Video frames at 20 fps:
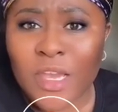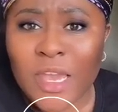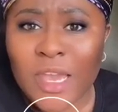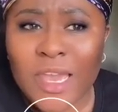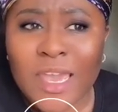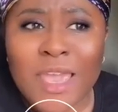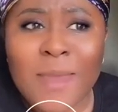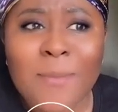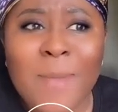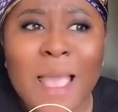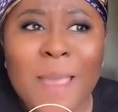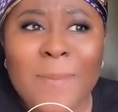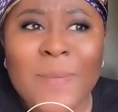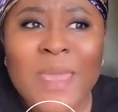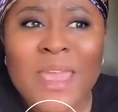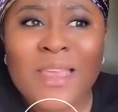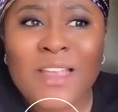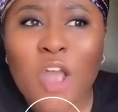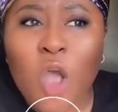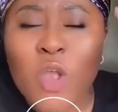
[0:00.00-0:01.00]
It might
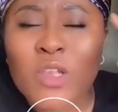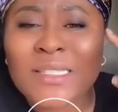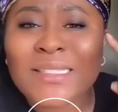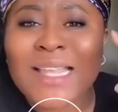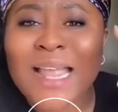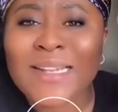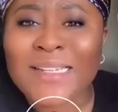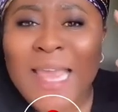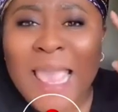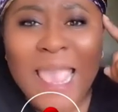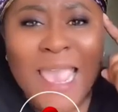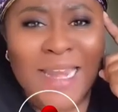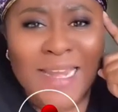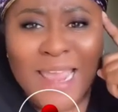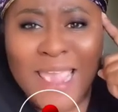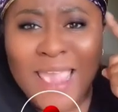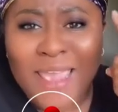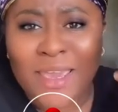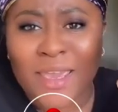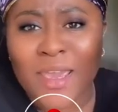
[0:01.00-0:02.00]
be constant
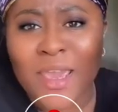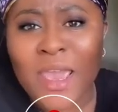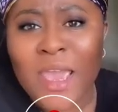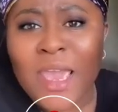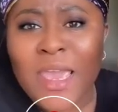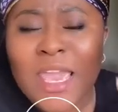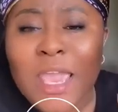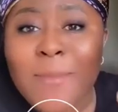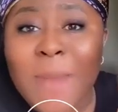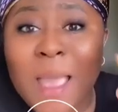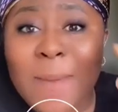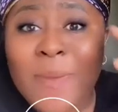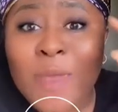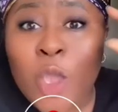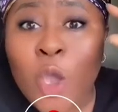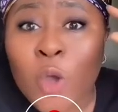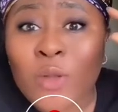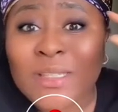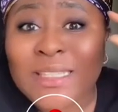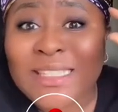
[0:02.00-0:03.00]
headache. It might be
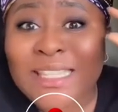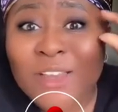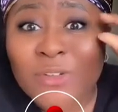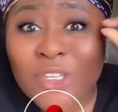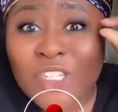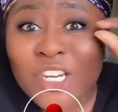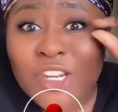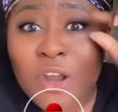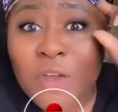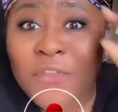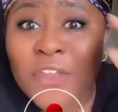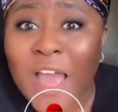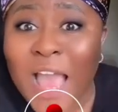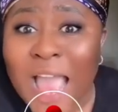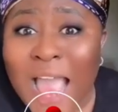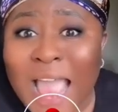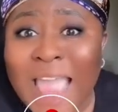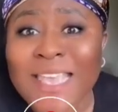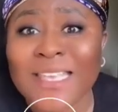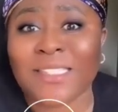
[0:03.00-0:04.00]
your tilting of the
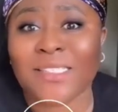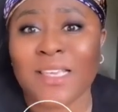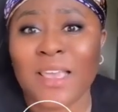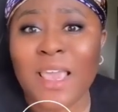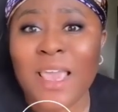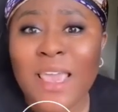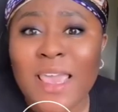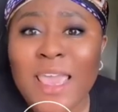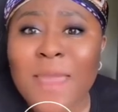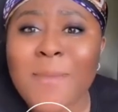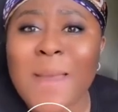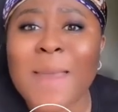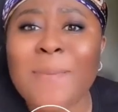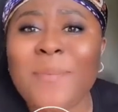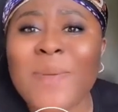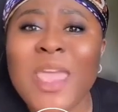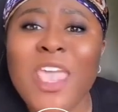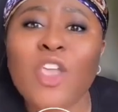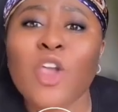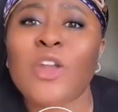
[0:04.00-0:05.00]
eyes. It might
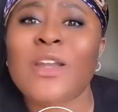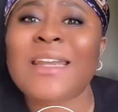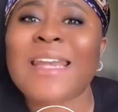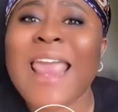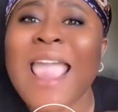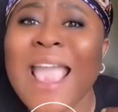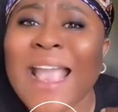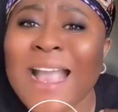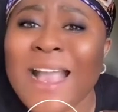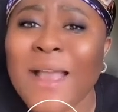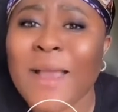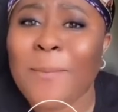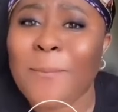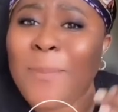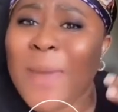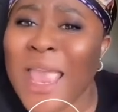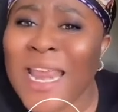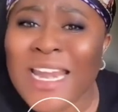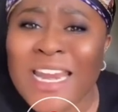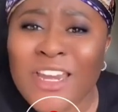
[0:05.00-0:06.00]
be your neck
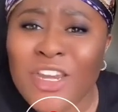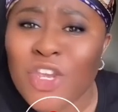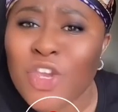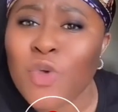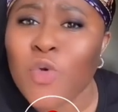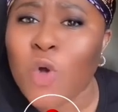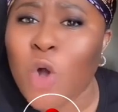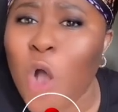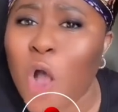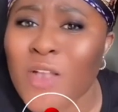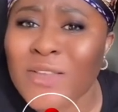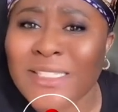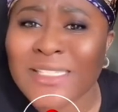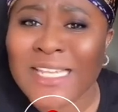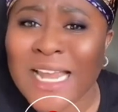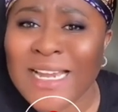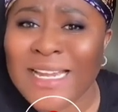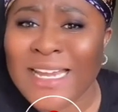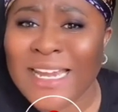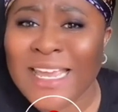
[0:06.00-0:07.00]
paining you
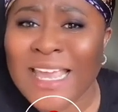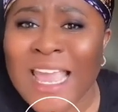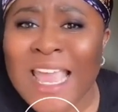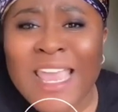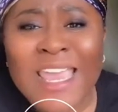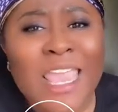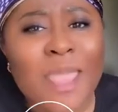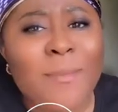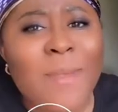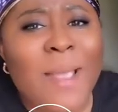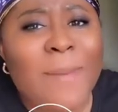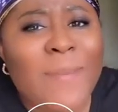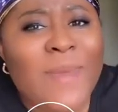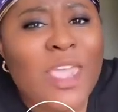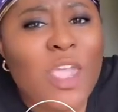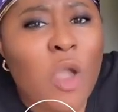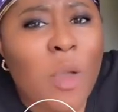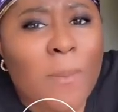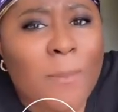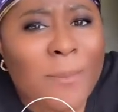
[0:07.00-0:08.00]
constantly. It might be
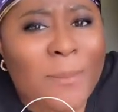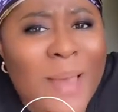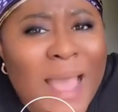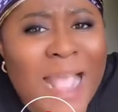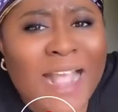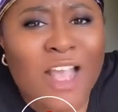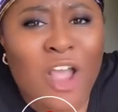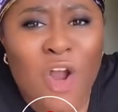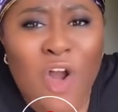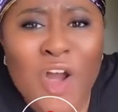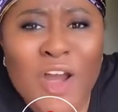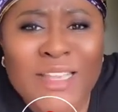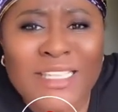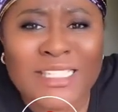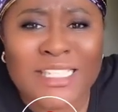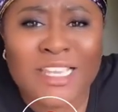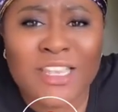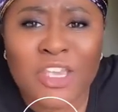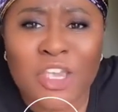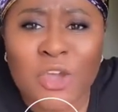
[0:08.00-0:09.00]
your back
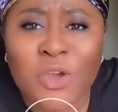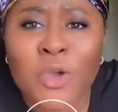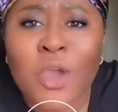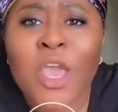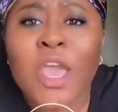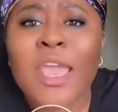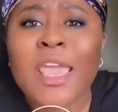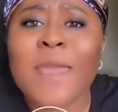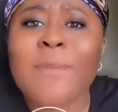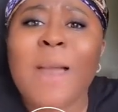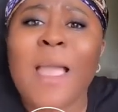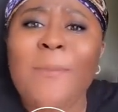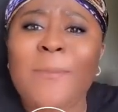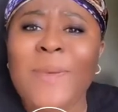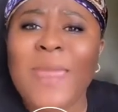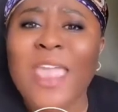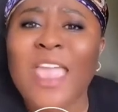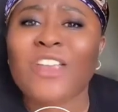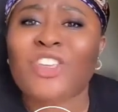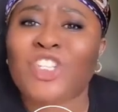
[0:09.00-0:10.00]
hurting you. It might
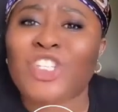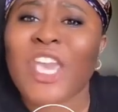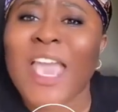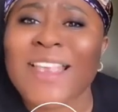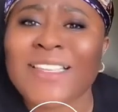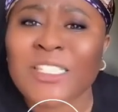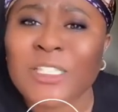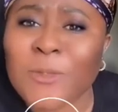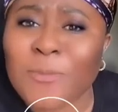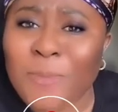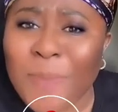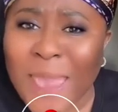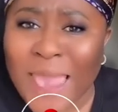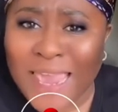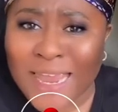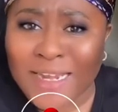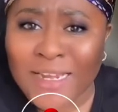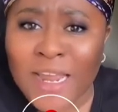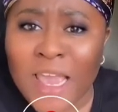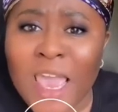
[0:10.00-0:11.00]
be chest
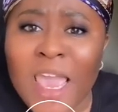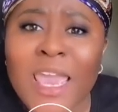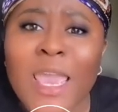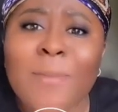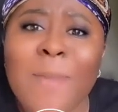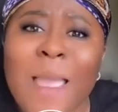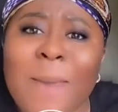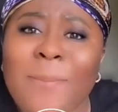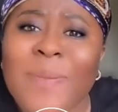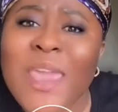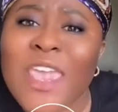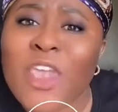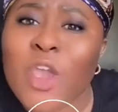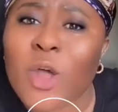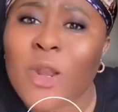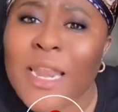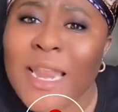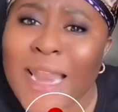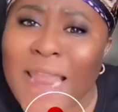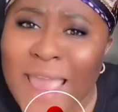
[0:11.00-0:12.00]
pain. It might be
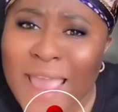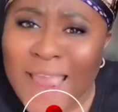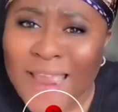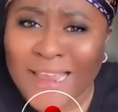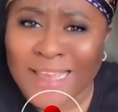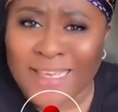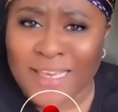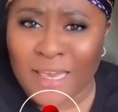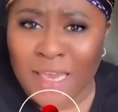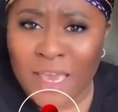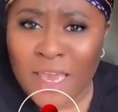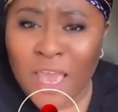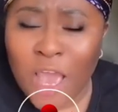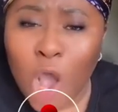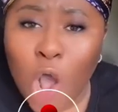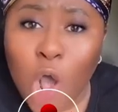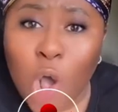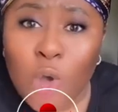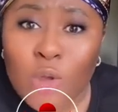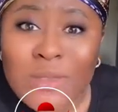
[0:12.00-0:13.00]
your leg.
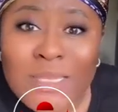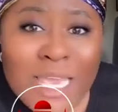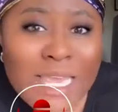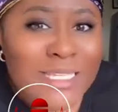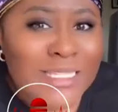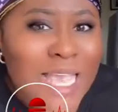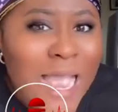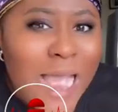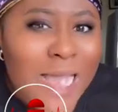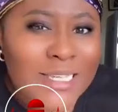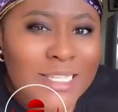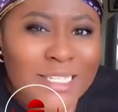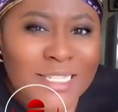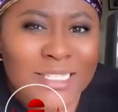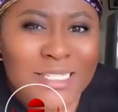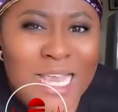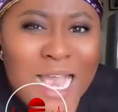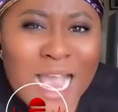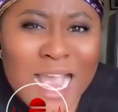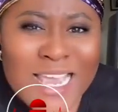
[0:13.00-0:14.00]
All these are
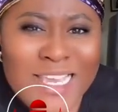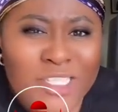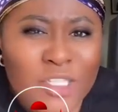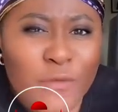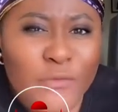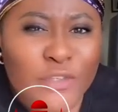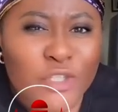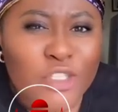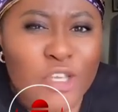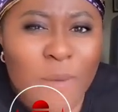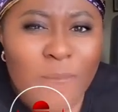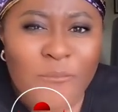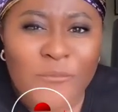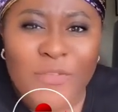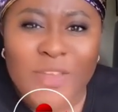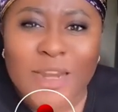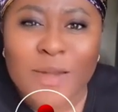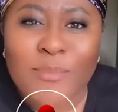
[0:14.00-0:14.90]
signs of something.